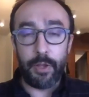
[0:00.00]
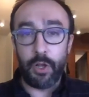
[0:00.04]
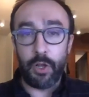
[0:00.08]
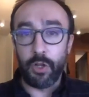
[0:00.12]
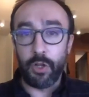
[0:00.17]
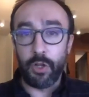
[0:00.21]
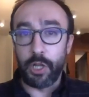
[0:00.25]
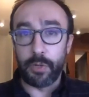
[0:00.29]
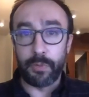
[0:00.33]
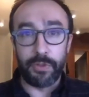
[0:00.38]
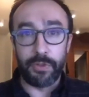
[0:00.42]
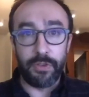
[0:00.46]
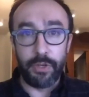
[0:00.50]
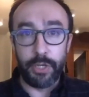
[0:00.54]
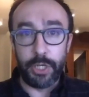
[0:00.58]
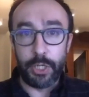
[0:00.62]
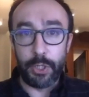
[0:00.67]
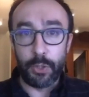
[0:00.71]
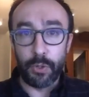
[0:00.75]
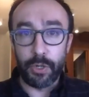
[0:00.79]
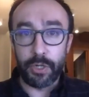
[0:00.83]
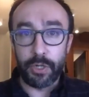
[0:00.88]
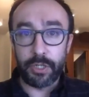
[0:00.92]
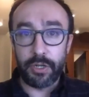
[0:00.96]
along with the new
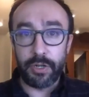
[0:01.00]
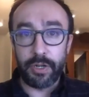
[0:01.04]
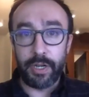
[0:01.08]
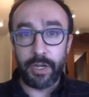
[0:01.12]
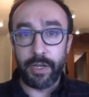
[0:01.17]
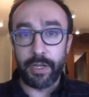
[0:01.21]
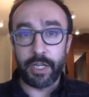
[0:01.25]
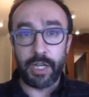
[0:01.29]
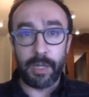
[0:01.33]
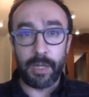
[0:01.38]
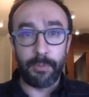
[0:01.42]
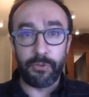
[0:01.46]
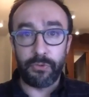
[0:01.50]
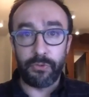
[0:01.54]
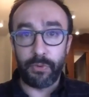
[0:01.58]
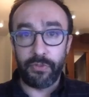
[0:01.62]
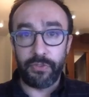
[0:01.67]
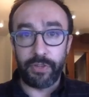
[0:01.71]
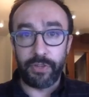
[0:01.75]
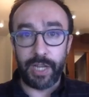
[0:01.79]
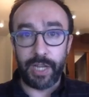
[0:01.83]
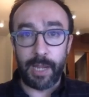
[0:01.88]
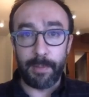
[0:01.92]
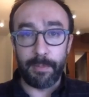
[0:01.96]
yorker and a couple
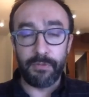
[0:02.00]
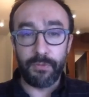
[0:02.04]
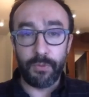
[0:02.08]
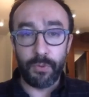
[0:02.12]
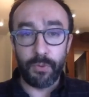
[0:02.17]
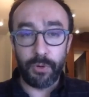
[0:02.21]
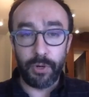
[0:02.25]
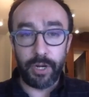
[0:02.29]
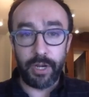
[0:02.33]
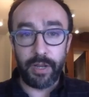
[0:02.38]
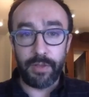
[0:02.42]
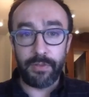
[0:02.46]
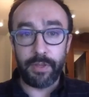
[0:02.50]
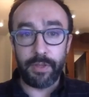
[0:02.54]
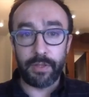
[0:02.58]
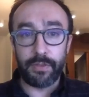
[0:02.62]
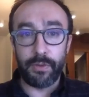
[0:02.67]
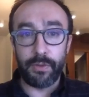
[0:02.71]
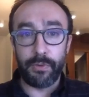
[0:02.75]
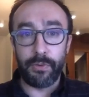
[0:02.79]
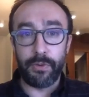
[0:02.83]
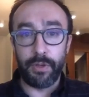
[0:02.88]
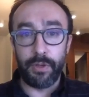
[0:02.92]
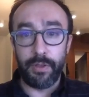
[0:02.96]
stories that came before it i think
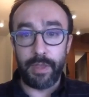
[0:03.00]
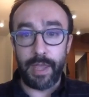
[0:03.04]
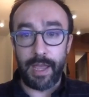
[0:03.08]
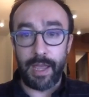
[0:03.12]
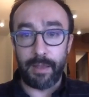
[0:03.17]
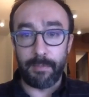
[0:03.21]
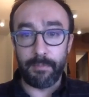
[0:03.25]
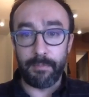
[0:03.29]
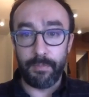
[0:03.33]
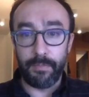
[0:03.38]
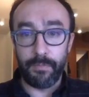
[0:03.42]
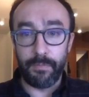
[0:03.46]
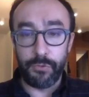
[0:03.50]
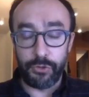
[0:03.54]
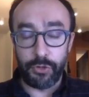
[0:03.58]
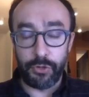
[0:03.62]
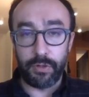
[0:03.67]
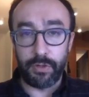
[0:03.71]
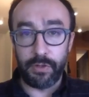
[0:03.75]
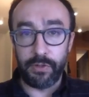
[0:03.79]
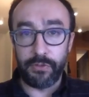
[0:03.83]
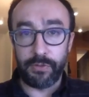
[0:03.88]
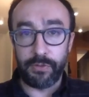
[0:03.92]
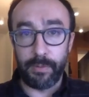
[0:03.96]
the, that
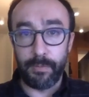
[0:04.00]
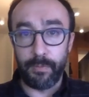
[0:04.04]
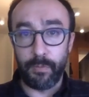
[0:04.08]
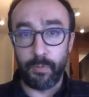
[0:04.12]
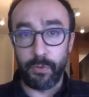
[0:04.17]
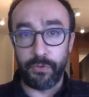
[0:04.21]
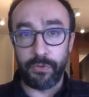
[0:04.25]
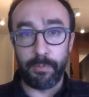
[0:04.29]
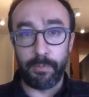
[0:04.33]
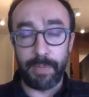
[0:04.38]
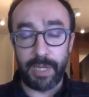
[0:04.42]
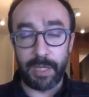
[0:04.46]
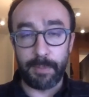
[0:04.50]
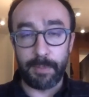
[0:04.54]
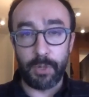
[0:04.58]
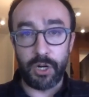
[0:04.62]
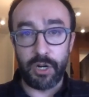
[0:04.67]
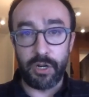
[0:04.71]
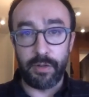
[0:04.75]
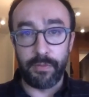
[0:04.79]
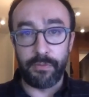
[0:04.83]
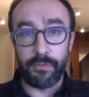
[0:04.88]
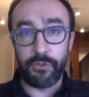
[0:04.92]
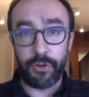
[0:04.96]
journalism was a big
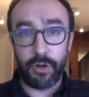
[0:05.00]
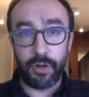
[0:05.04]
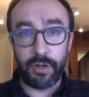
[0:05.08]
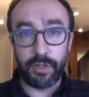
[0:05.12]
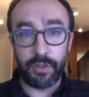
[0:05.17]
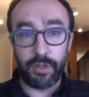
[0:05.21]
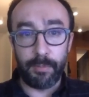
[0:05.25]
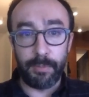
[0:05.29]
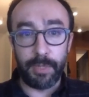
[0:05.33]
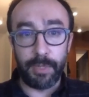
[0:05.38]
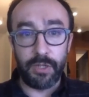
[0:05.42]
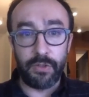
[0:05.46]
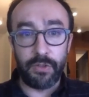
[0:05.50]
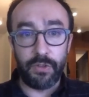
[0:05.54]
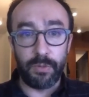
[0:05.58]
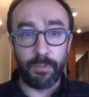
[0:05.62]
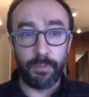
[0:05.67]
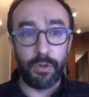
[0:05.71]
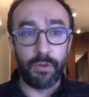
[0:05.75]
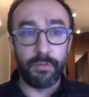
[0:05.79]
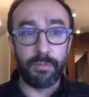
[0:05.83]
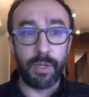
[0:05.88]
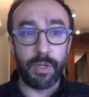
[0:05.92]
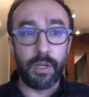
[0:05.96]
part of starting the me too
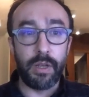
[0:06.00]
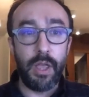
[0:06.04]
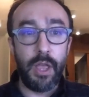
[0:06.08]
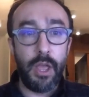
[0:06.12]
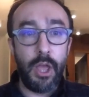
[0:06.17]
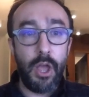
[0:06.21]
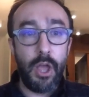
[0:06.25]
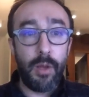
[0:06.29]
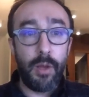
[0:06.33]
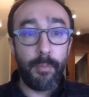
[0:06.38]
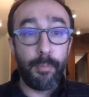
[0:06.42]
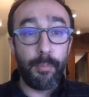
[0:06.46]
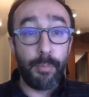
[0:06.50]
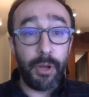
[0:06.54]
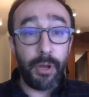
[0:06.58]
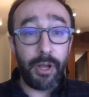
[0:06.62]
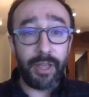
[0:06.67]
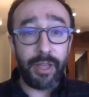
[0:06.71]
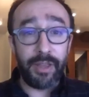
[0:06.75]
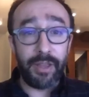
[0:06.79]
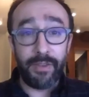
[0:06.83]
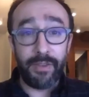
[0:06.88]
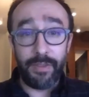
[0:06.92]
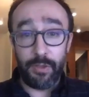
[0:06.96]
movement
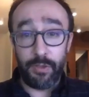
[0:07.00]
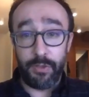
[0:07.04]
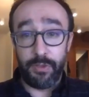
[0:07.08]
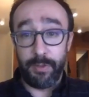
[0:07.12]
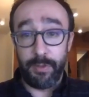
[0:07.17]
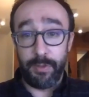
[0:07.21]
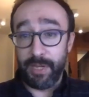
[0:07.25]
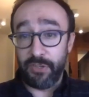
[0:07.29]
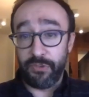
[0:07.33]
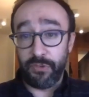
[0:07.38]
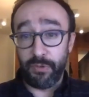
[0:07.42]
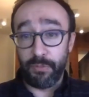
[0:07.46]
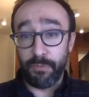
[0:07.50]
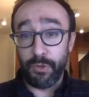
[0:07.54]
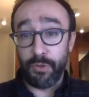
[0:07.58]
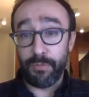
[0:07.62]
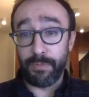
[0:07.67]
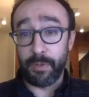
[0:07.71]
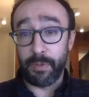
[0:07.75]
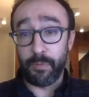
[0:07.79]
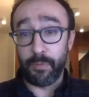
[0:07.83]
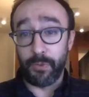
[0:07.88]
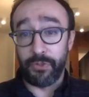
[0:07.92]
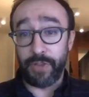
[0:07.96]
but the me too
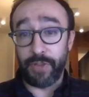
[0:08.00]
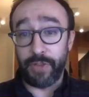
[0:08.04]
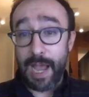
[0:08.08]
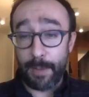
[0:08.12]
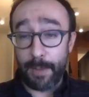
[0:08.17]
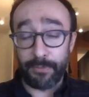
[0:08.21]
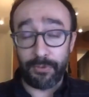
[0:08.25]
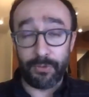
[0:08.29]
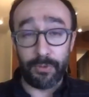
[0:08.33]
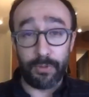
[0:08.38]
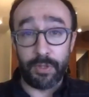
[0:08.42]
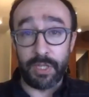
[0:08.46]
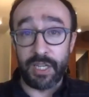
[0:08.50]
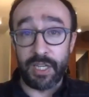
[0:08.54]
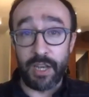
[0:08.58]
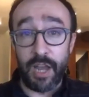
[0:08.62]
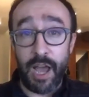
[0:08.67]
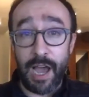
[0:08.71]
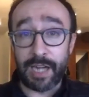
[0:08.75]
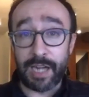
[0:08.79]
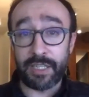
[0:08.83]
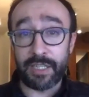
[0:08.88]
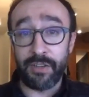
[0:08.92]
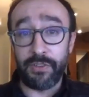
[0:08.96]
movement was absolutely
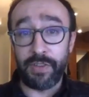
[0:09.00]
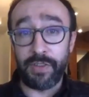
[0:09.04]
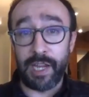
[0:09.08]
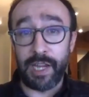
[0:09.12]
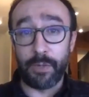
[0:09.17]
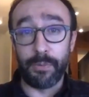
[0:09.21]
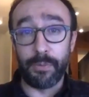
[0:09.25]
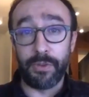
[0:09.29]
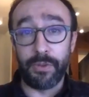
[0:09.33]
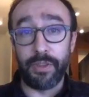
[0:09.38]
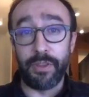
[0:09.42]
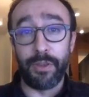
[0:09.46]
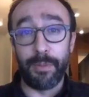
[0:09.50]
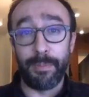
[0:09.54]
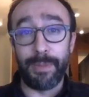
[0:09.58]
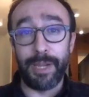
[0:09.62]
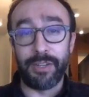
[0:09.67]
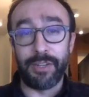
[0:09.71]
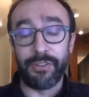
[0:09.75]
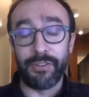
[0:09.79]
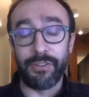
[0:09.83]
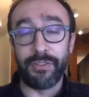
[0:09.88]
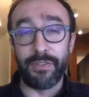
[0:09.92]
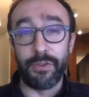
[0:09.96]
not contained within the
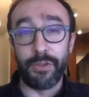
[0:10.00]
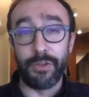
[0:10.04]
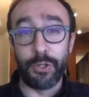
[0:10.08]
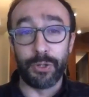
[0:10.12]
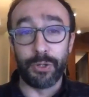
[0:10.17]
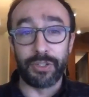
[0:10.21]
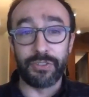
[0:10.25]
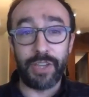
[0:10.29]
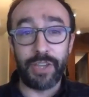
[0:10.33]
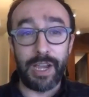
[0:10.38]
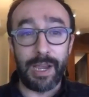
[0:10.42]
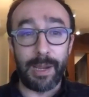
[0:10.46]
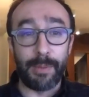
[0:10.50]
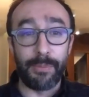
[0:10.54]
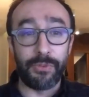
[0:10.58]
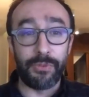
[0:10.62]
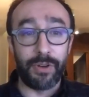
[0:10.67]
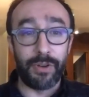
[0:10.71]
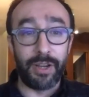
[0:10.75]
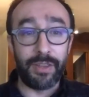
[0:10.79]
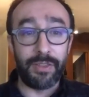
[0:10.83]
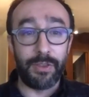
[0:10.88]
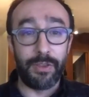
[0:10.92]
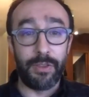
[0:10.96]
pages of the new york times
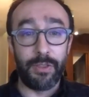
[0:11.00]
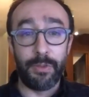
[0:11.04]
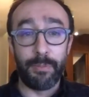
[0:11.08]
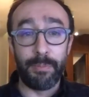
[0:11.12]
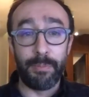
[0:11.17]
right the,